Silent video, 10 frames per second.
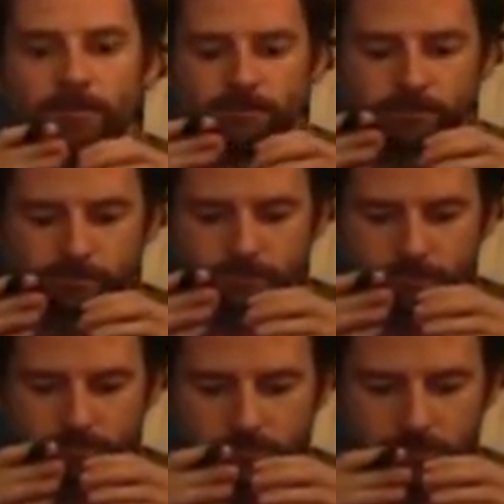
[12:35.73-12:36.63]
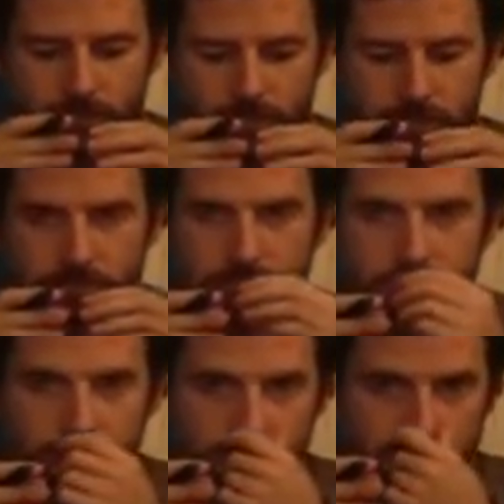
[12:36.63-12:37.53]

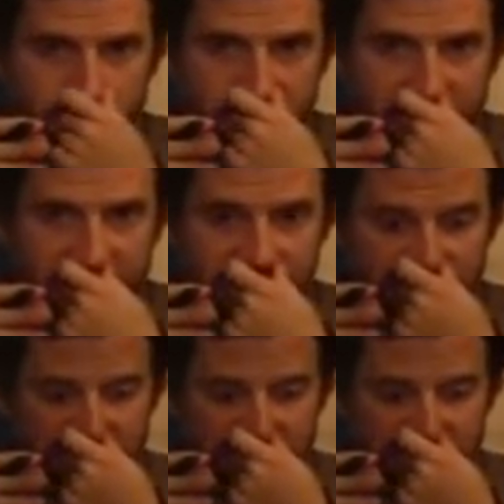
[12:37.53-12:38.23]
(silence)